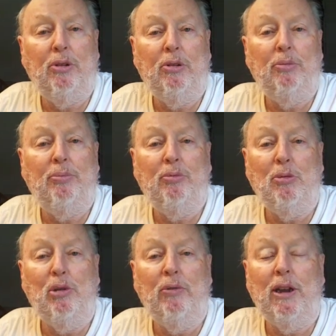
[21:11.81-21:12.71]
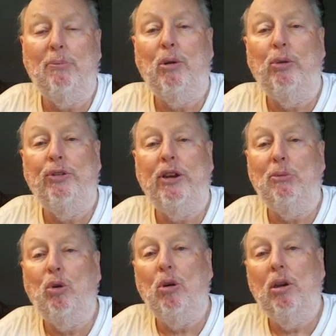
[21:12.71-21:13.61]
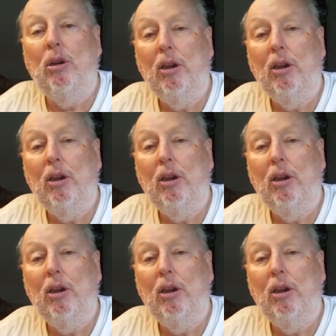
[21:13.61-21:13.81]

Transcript: to remove head bolts anymore,